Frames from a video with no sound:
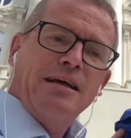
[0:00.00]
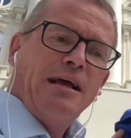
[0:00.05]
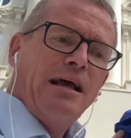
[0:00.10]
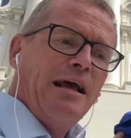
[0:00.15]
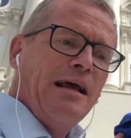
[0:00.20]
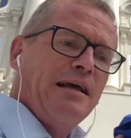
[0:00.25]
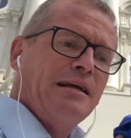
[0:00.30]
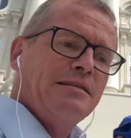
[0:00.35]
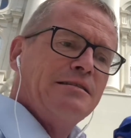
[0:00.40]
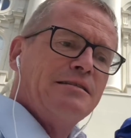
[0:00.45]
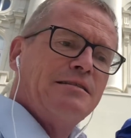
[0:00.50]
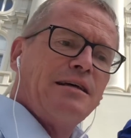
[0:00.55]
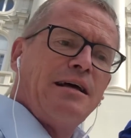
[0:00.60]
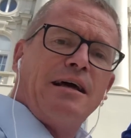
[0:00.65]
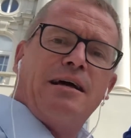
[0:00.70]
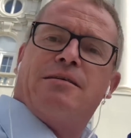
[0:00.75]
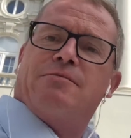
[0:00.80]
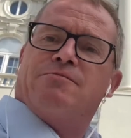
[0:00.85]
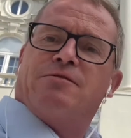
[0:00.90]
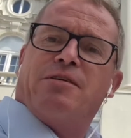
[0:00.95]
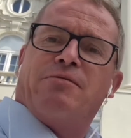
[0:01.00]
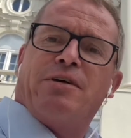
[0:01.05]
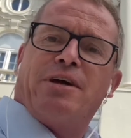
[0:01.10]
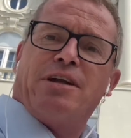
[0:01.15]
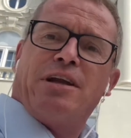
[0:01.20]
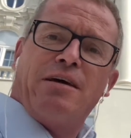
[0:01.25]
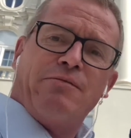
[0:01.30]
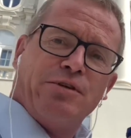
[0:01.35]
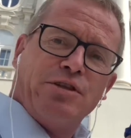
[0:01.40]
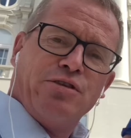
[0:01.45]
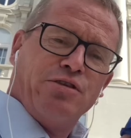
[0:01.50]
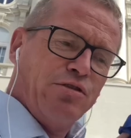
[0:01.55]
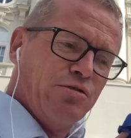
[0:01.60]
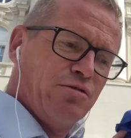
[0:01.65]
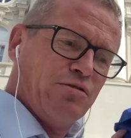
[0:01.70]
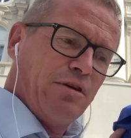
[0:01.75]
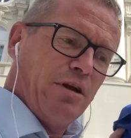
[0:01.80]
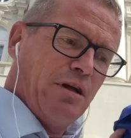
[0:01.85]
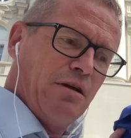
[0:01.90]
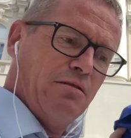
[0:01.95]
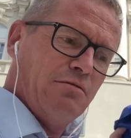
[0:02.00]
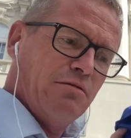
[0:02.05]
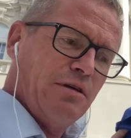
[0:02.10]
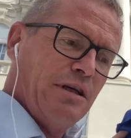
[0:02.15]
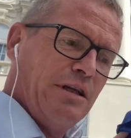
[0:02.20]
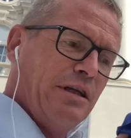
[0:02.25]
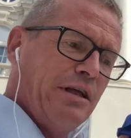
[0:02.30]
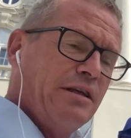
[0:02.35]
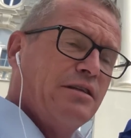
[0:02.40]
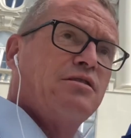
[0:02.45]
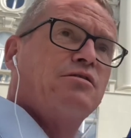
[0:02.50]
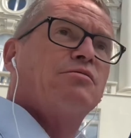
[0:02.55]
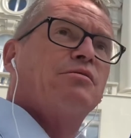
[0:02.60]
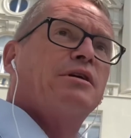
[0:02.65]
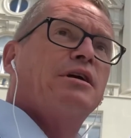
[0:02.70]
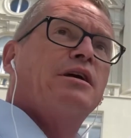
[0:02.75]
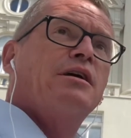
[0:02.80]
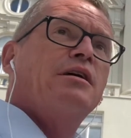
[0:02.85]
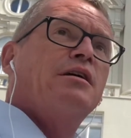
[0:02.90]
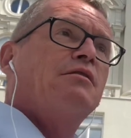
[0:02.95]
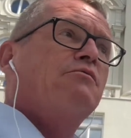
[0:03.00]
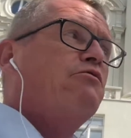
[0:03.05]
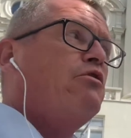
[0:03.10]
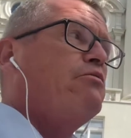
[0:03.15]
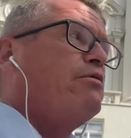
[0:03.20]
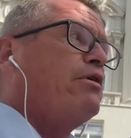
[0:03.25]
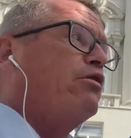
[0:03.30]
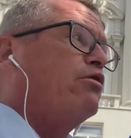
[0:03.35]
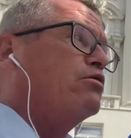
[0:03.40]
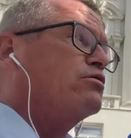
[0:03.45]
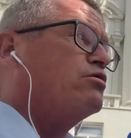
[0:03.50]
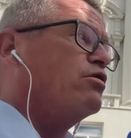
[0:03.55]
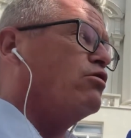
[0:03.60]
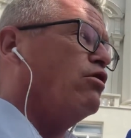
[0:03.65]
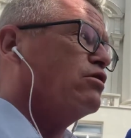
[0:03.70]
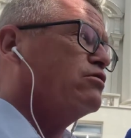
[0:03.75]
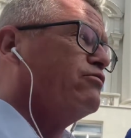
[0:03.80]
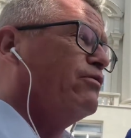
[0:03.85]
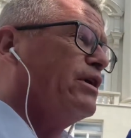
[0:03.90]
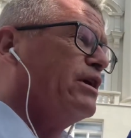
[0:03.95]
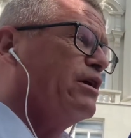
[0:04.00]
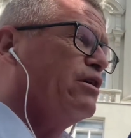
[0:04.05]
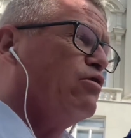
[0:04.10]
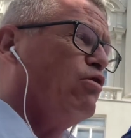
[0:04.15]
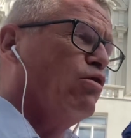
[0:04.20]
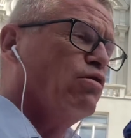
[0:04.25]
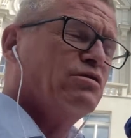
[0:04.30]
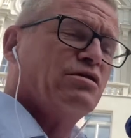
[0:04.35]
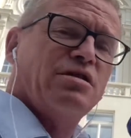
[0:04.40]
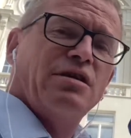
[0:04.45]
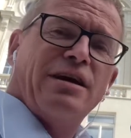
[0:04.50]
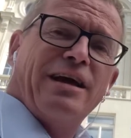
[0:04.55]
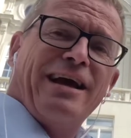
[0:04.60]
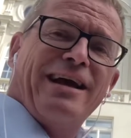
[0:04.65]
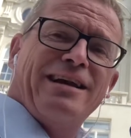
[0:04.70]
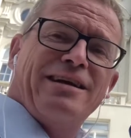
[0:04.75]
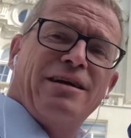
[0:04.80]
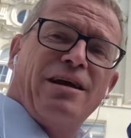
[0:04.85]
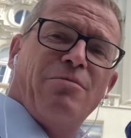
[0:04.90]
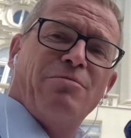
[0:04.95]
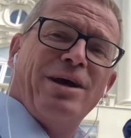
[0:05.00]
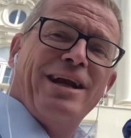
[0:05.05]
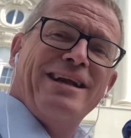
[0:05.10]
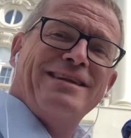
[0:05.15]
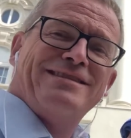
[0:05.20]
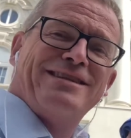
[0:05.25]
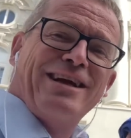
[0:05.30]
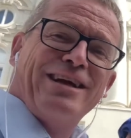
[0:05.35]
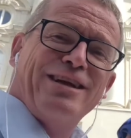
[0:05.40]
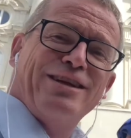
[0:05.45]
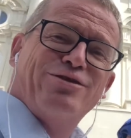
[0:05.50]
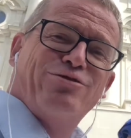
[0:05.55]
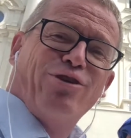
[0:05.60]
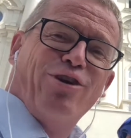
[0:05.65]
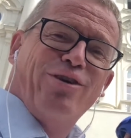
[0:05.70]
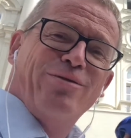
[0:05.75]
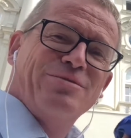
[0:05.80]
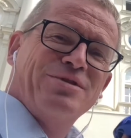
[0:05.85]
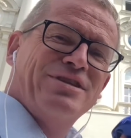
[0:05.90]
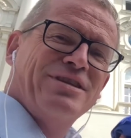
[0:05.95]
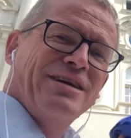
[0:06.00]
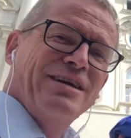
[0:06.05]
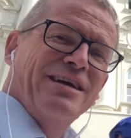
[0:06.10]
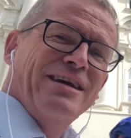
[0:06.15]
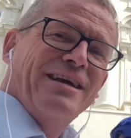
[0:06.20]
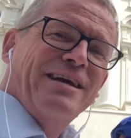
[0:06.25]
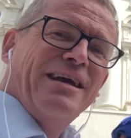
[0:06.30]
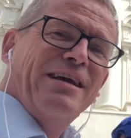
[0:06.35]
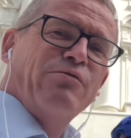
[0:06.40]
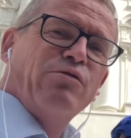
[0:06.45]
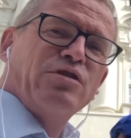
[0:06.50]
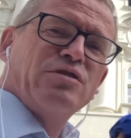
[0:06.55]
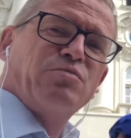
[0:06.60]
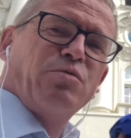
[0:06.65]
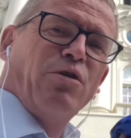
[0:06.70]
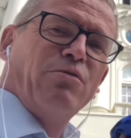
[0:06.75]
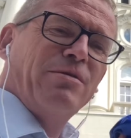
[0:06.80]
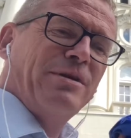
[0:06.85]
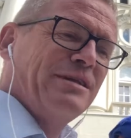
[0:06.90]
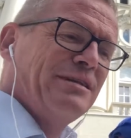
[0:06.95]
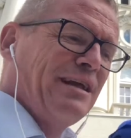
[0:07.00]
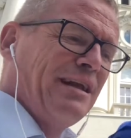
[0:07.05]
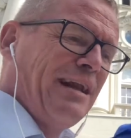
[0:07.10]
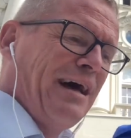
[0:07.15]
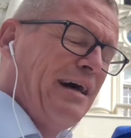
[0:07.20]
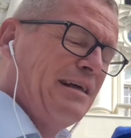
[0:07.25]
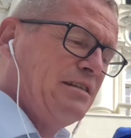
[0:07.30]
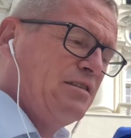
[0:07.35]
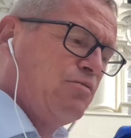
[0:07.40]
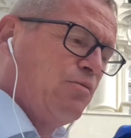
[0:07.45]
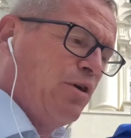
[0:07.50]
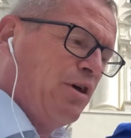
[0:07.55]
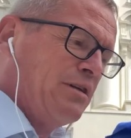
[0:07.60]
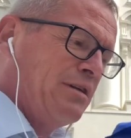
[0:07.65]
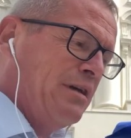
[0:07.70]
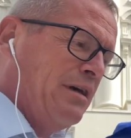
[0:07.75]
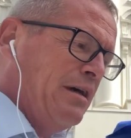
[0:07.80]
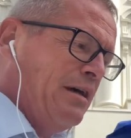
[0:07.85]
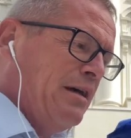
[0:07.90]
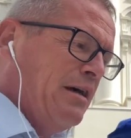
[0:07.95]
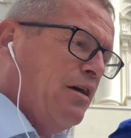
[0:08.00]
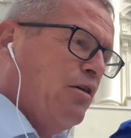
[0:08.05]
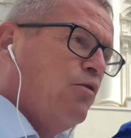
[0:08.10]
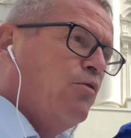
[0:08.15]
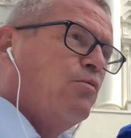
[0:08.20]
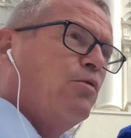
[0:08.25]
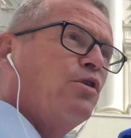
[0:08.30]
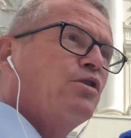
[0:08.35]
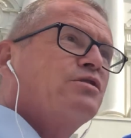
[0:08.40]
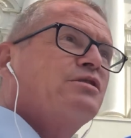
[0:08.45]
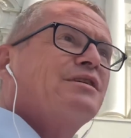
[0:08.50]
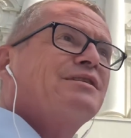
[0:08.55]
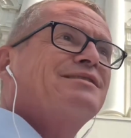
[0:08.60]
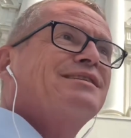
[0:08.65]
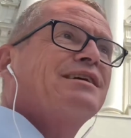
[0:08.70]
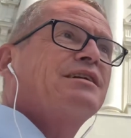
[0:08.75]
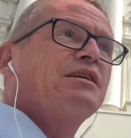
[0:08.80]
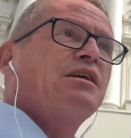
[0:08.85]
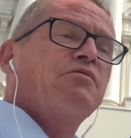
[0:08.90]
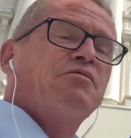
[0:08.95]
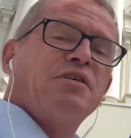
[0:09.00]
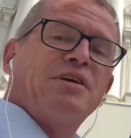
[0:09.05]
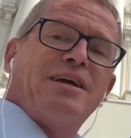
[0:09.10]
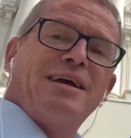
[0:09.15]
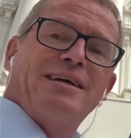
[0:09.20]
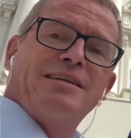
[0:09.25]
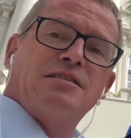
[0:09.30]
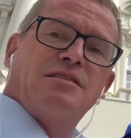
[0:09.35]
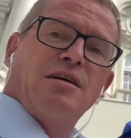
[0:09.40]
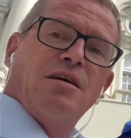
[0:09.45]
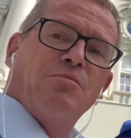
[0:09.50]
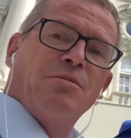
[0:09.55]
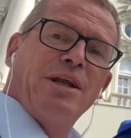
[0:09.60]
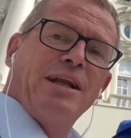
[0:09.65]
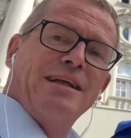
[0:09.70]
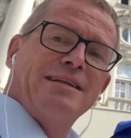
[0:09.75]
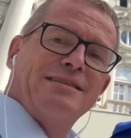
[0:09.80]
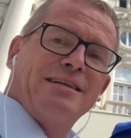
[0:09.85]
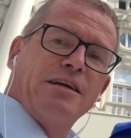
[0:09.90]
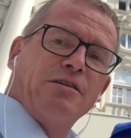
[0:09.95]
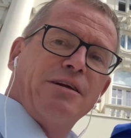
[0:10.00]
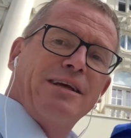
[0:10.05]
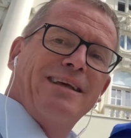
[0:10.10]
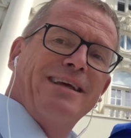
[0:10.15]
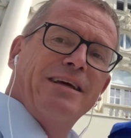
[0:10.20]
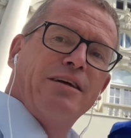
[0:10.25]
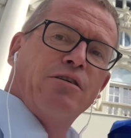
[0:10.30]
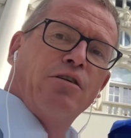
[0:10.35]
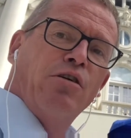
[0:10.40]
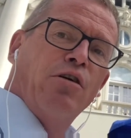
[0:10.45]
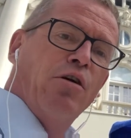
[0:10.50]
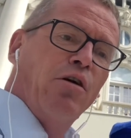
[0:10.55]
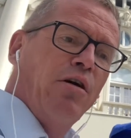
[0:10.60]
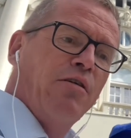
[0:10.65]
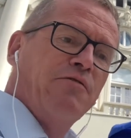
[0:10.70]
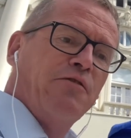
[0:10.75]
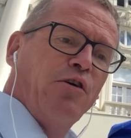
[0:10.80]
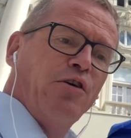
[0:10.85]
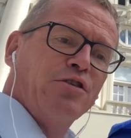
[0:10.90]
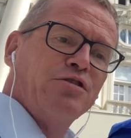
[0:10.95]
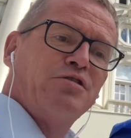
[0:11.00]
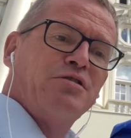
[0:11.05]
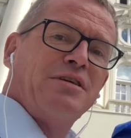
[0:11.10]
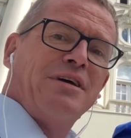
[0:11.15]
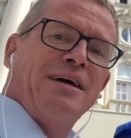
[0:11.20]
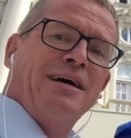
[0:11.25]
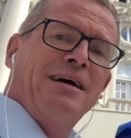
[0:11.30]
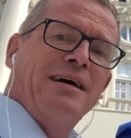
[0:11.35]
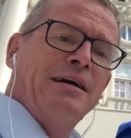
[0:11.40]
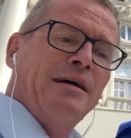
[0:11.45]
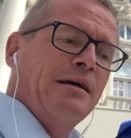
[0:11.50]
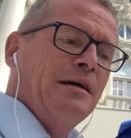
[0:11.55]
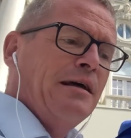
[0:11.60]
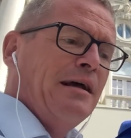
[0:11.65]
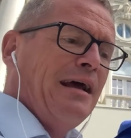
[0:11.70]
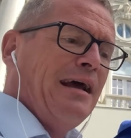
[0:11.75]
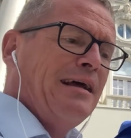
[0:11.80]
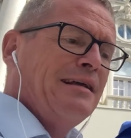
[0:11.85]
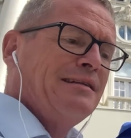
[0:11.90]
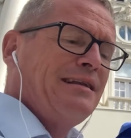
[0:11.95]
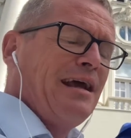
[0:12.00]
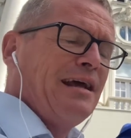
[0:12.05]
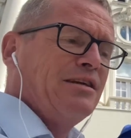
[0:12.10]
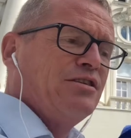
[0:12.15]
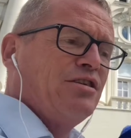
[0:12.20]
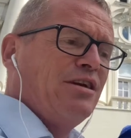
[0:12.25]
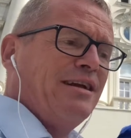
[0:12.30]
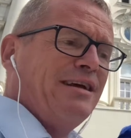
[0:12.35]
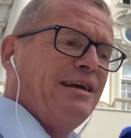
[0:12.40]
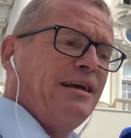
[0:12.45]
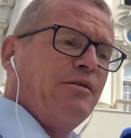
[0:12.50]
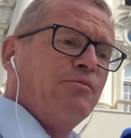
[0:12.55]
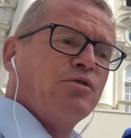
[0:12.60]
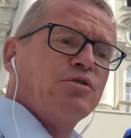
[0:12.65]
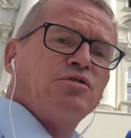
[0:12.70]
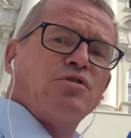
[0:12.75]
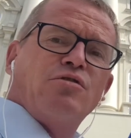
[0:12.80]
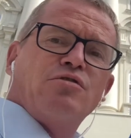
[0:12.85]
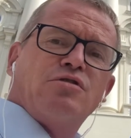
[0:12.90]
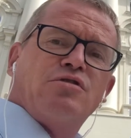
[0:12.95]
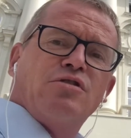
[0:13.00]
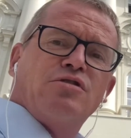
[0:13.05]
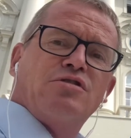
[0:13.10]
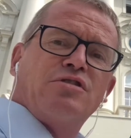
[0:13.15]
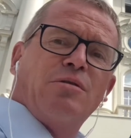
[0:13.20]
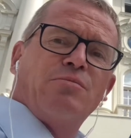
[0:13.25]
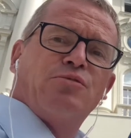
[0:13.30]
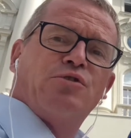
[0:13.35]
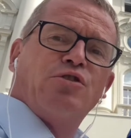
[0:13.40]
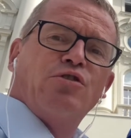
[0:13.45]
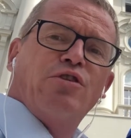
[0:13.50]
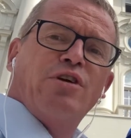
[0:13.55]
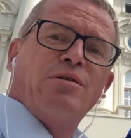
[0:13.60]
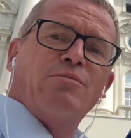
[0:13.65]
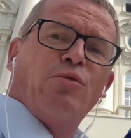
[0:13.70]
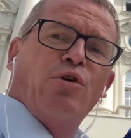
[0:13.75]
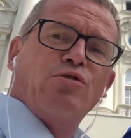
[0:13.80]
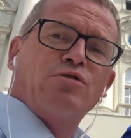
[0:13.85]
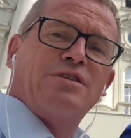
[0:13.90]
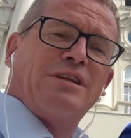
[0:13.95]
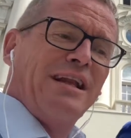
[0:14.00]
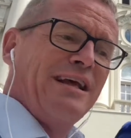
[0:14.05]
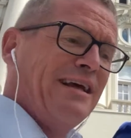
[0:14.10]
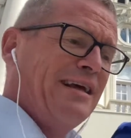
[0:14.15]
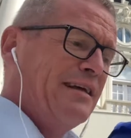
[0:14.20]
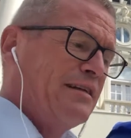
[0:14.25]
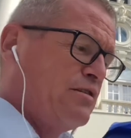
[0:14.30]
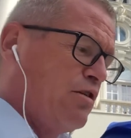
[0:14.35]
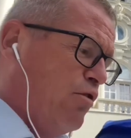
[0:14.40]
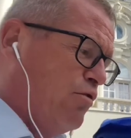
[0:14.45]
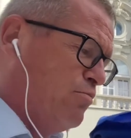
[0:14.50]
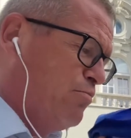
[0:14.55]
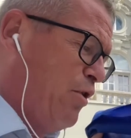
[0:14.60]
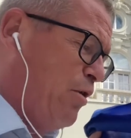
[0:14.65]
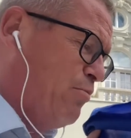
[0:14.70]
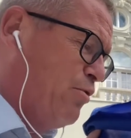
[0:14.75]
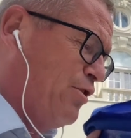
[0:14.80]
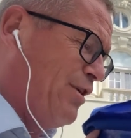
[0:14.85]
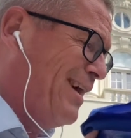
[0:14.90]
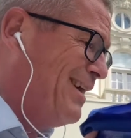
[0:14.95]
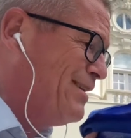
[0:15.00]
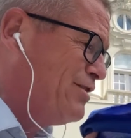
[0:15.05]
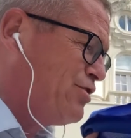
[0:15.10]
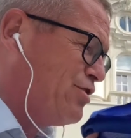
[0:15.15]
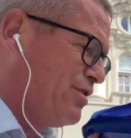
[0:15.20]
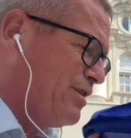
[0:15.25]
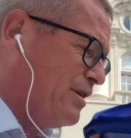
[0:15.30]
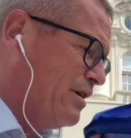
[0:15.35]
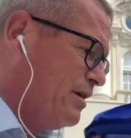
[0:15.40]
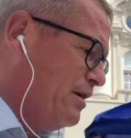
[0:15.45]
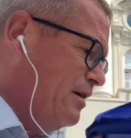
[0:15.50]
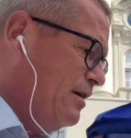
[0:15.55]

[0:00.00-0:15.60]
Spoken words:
And we were never neutral in history. We were also not very good in military terms. He was probably the last one who was a significant military hero of Austria. And actually he was also subduing mostly his own population.